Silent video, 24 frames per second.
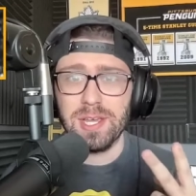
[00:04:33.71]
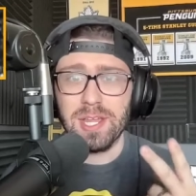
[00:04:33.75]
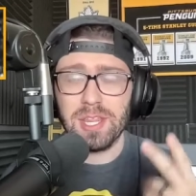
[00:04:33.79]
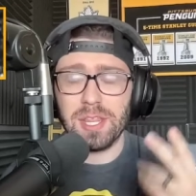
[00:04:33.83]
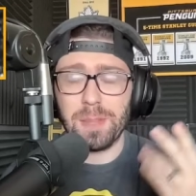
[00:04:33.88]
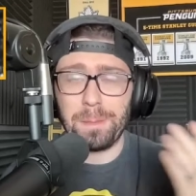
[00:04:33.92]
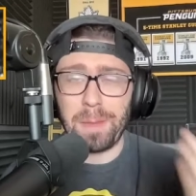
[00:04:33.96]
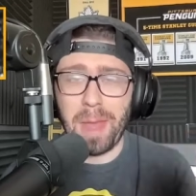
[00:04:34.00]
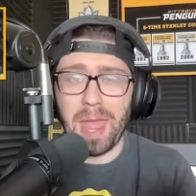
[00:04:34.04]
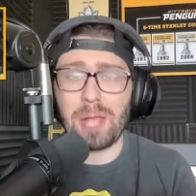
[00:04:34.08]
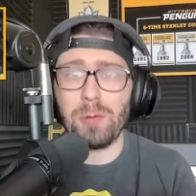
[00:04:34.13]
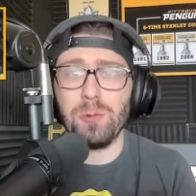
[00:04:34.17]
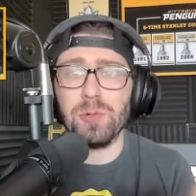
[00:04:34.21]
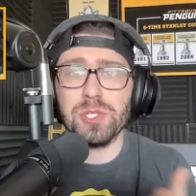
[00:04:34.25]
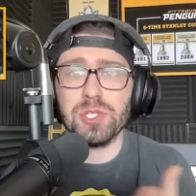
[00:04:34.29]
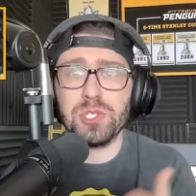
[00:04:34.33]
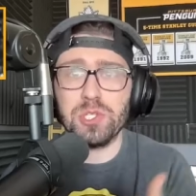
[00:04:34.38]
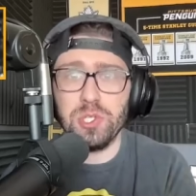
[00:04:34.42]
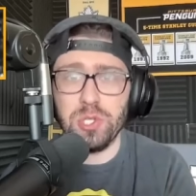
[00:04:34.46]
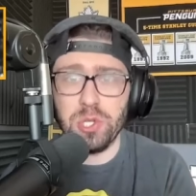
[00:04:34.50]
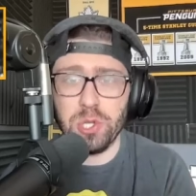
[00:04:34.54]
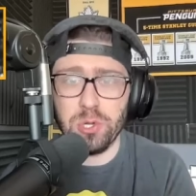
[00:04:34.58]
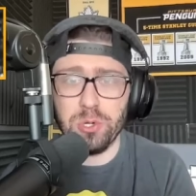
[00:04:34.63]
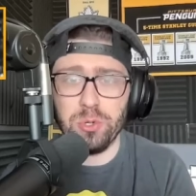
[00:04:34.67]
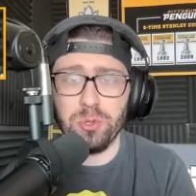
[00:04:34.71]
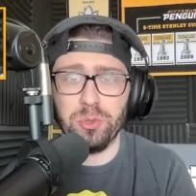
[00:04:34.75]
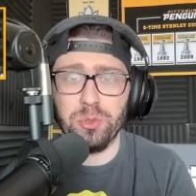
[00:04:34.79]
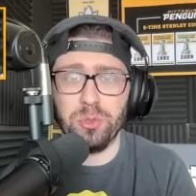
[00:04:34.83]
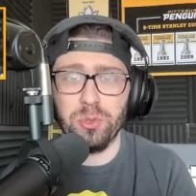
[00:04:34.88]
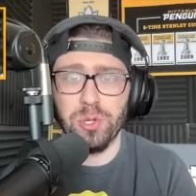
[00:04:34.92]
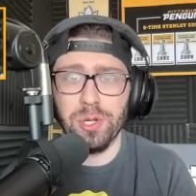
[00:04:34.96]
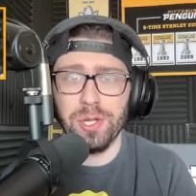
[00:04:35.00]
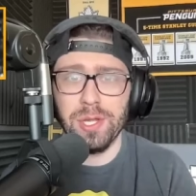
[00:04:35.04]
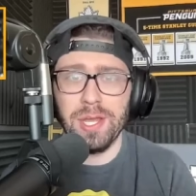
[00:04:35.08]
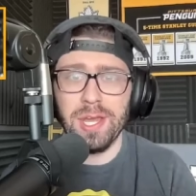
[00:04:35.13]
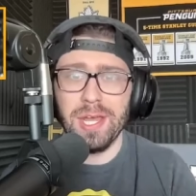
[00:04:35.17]
The Penguins knew
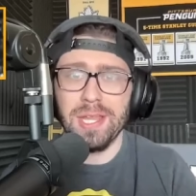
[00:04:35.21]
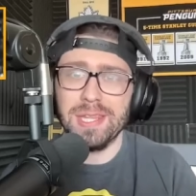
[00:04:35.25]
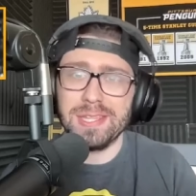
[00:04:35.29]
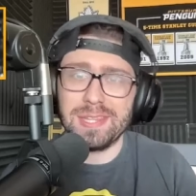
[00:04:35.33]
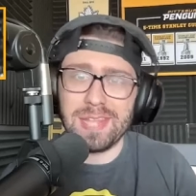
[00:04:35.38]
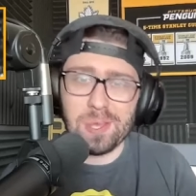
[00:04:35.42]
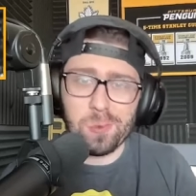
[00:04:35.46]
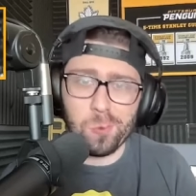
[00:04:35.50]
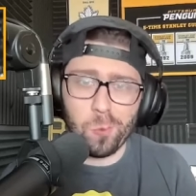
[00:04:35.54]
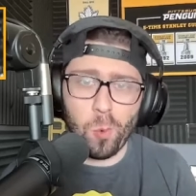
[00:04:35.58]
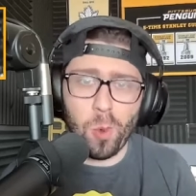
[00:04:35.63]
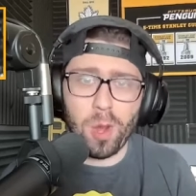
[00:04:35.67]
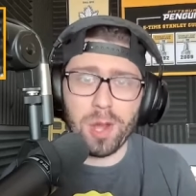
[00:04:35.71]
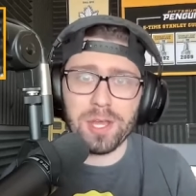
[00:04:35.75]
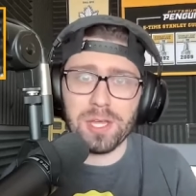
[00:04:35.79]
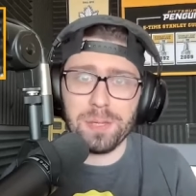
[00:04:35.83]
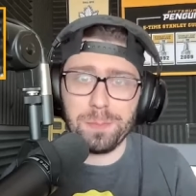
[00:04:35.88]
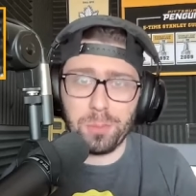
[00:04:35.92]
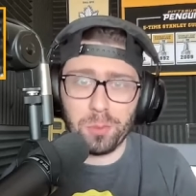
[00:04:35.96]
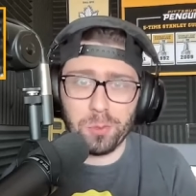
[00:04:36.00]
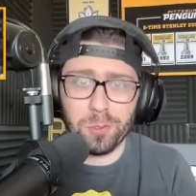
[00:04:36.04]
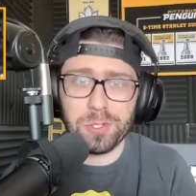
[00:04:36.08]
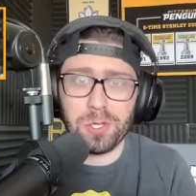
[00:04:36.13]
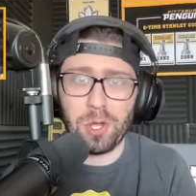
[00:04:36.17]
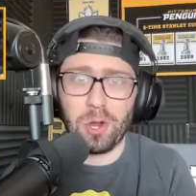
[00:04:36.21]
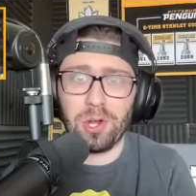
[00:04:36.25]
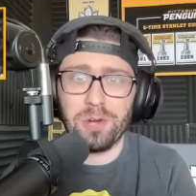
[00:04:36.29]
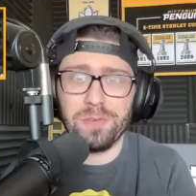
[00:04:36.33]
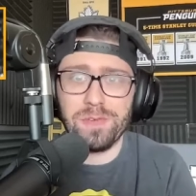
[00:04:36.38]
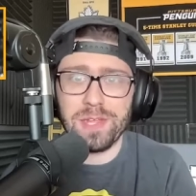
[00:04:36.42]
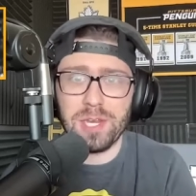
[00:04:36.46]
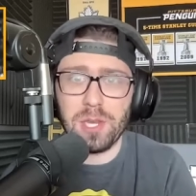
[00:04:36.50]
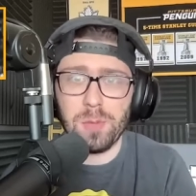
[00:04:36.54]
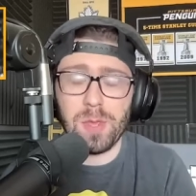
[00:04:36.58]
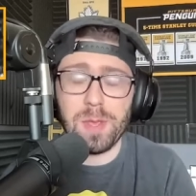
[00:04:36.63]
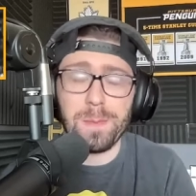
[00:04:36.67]
that they wanted
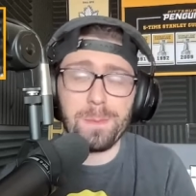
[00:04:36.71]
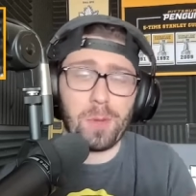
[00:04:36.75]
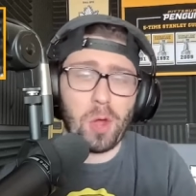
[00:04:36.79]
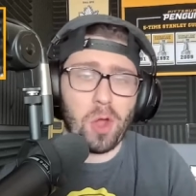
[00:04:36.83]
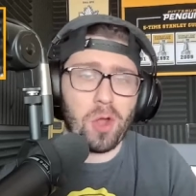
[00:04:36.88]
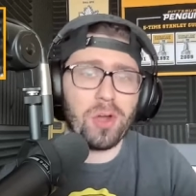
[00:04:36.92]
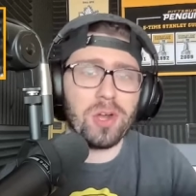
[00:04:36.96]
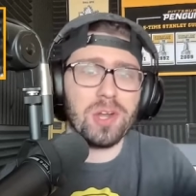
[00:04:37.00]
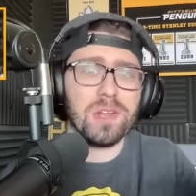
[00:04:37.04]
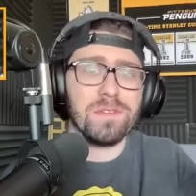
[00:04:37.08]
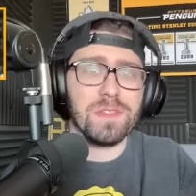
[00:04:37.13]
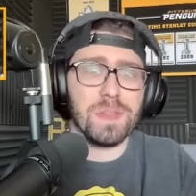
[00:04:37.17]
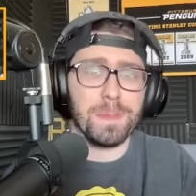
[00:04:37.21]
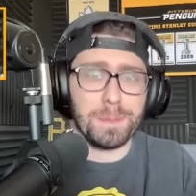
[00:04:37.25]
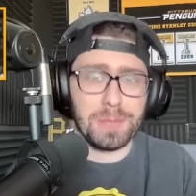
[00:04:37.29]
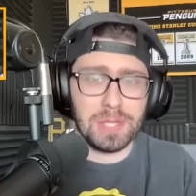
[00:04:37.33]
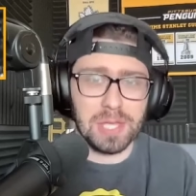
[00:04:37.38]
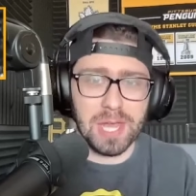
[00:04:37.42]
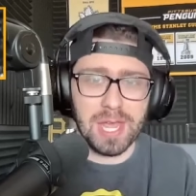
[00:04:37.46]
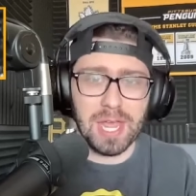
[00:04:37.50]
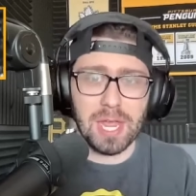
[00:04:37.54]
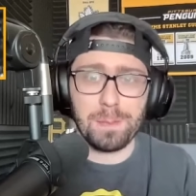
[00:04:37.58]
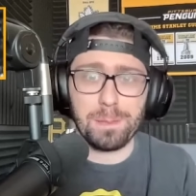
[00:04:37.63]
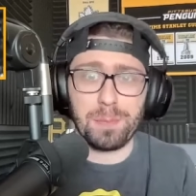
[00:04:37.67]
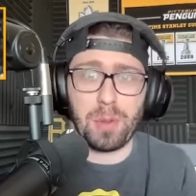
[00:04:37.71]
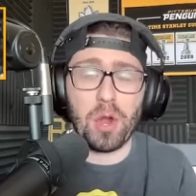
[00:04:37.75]
Puljujärvi to be part of the plan,